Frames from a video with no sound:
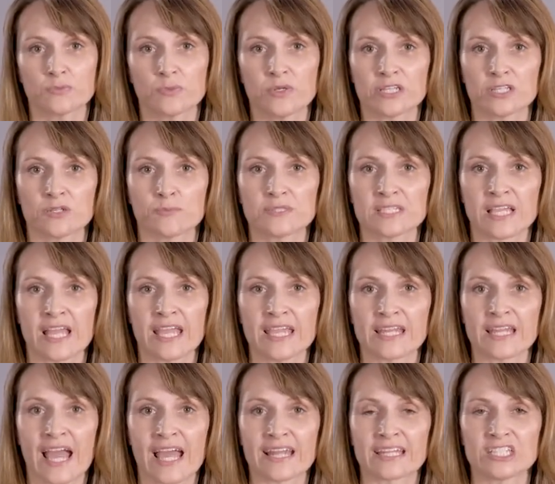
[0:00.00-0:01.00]
we can
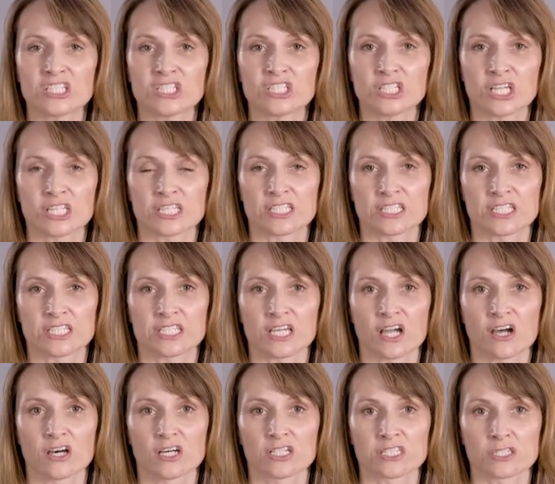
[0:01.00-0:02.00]
obtain an adjusted
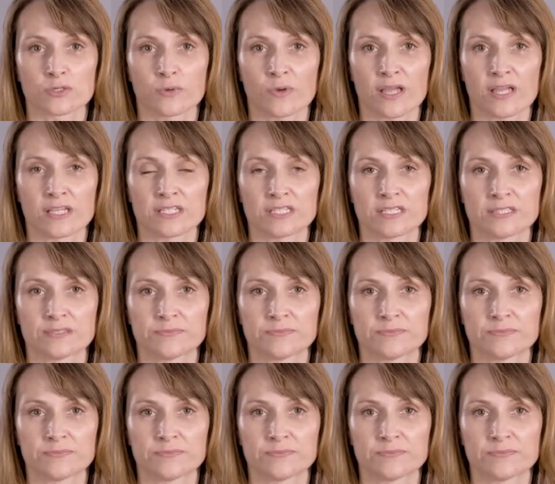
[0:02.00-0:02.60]
R-squared.